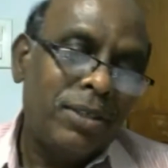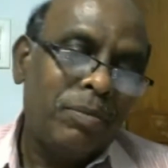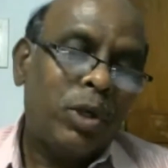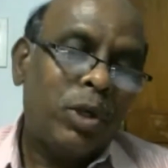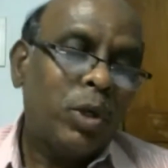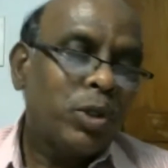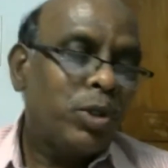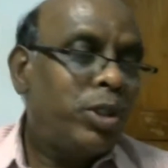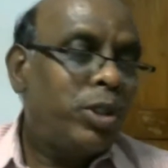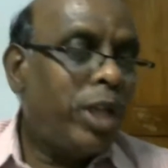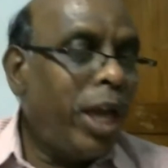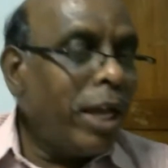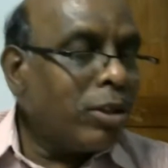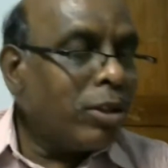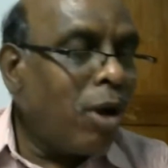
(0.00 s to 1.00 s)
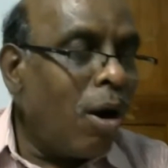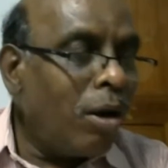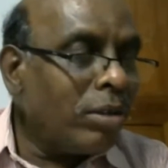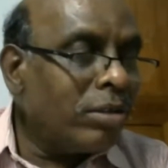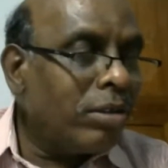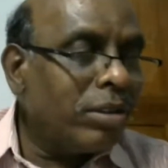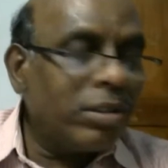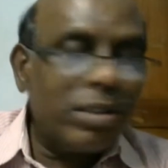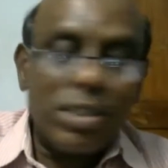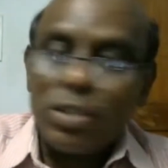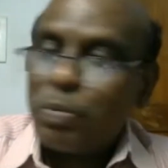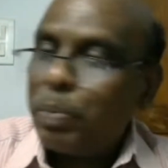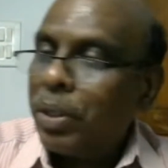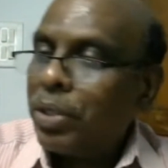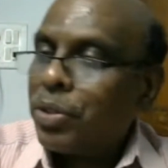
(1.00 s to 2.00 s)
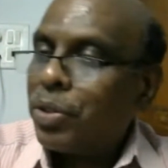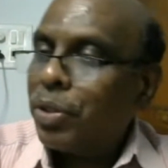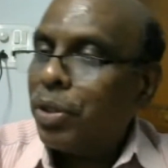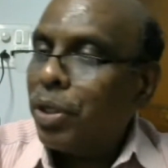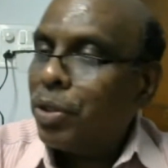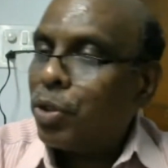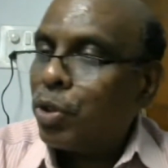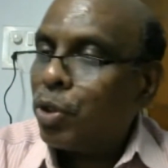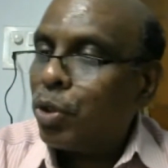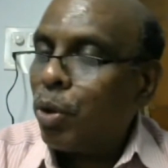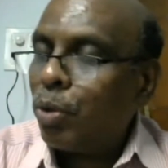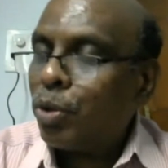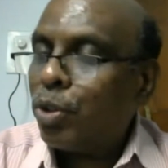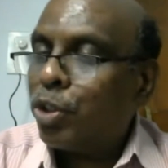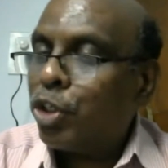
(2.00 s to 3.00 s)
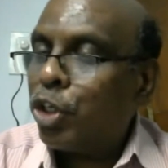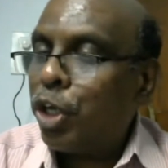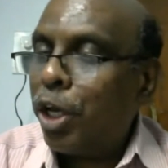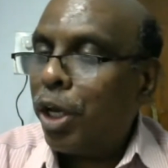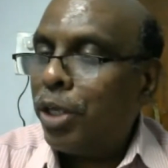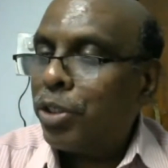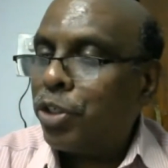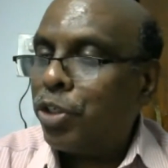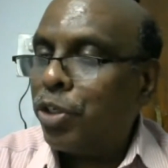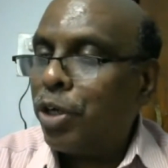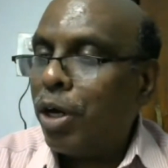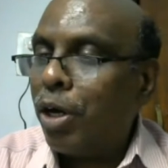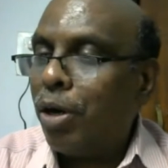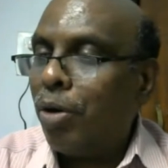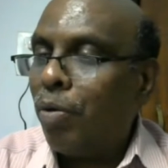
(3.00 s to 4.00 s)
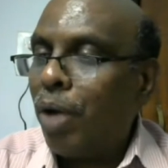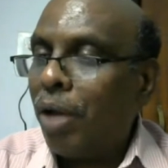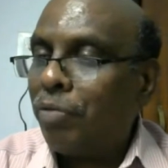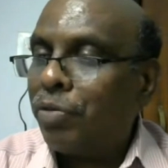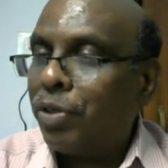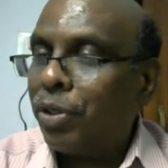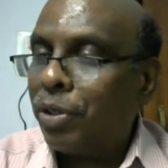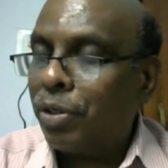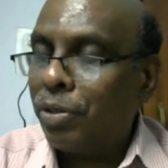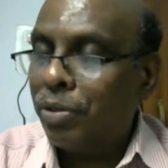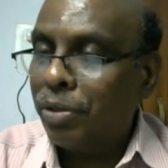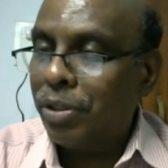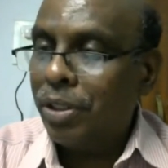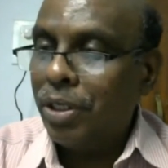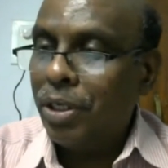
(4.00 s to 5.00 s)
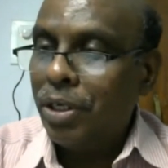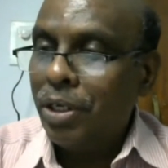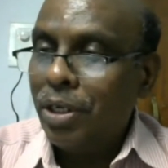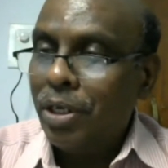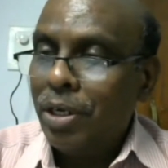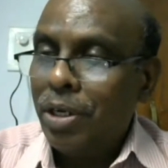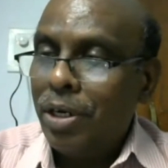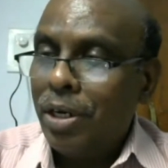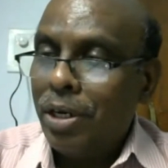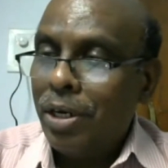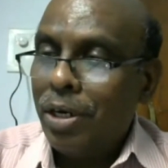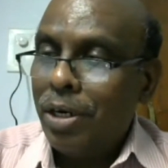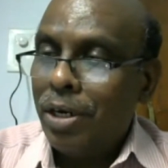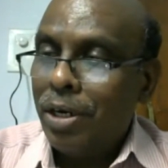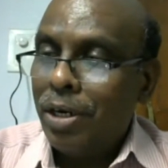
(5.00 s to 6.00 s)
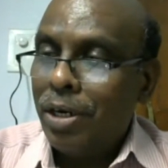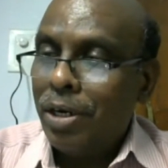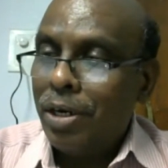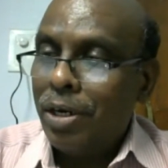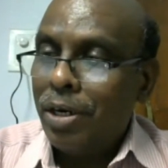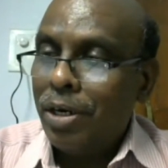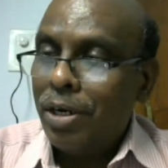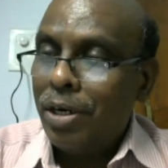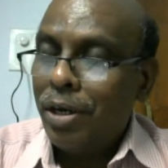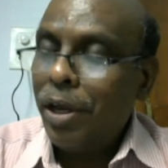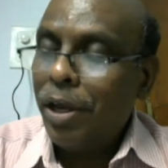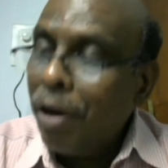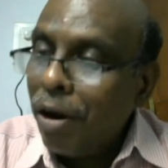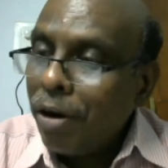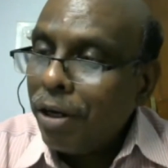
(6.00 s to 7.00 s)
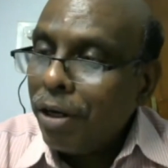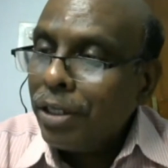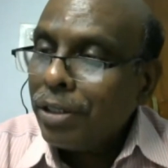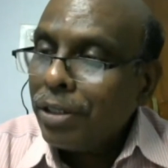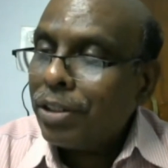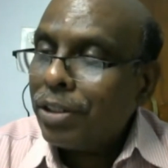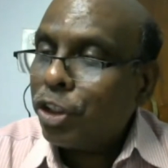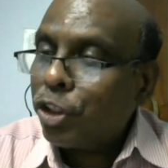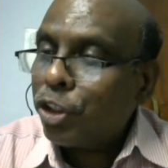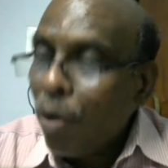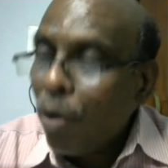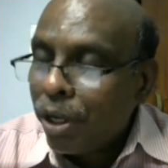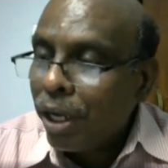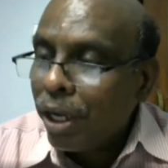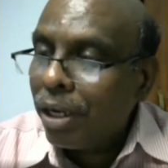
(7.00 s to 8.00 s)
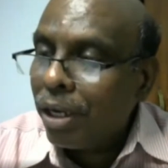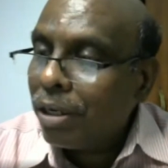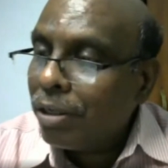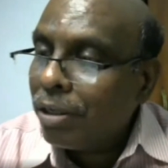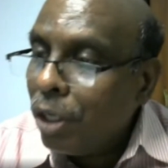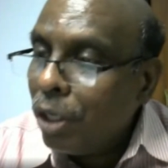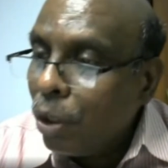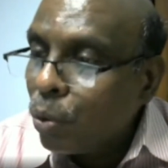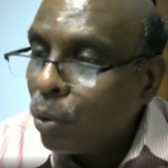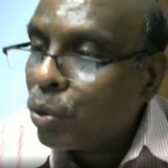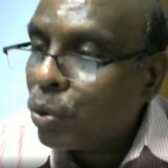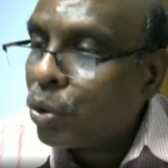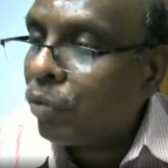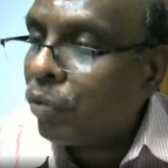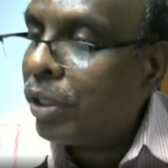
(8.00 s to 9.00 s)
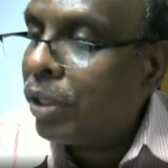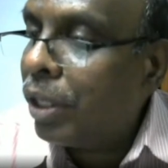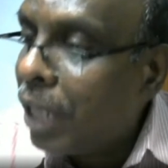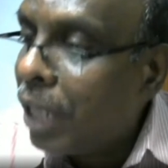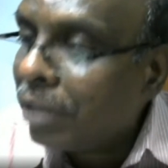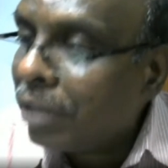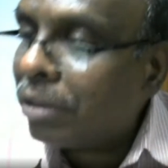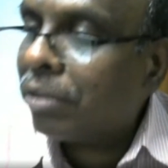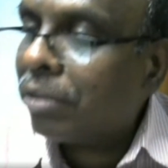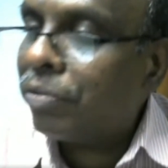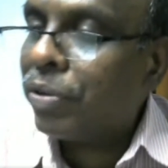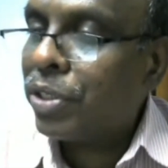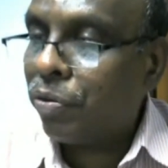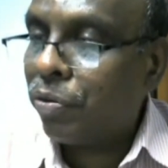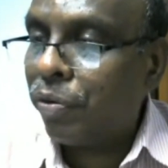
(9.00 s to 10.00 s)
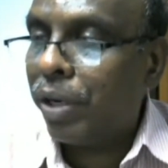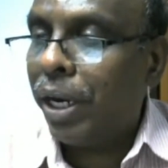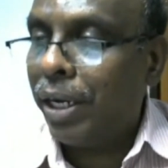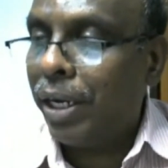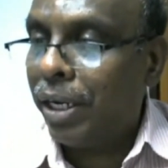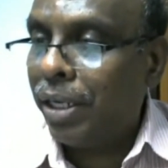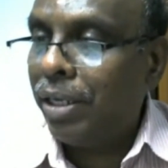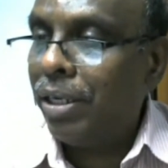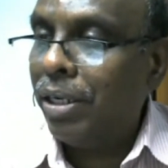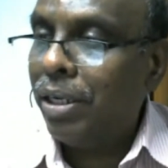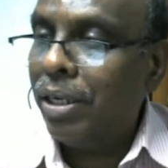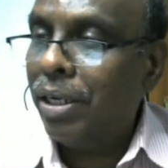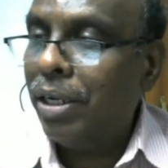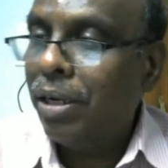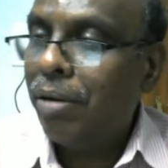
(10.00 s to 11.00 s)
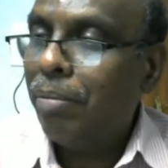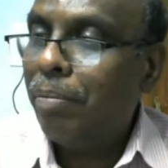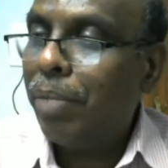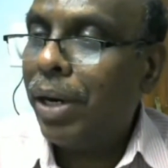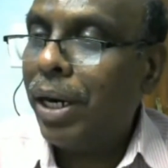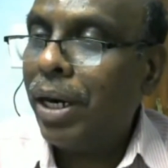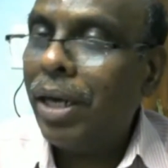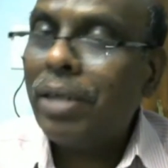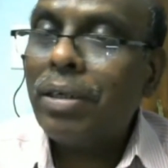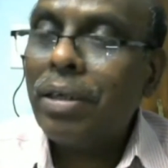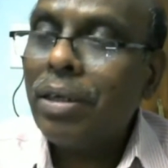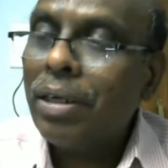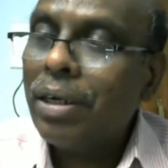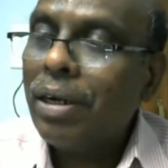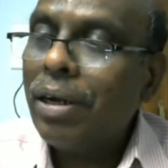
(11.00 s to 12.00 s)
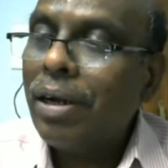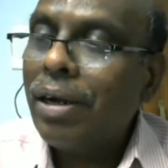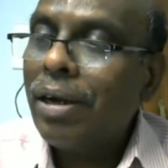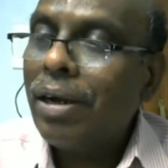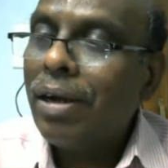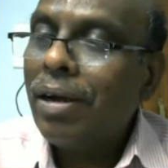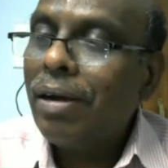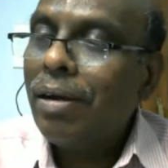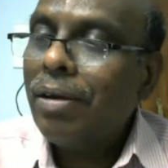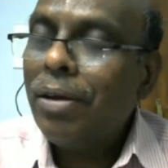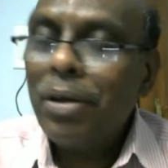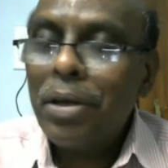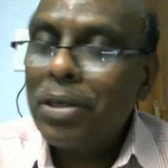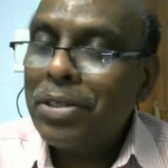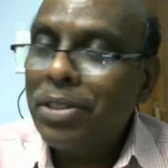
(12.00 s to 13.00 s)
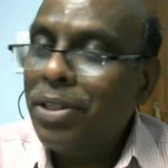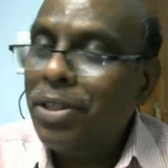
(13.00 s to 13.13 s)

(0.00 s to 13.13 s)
because they thought that this person is so changed now after uh, hearing the shocking news of the death of his friend but he is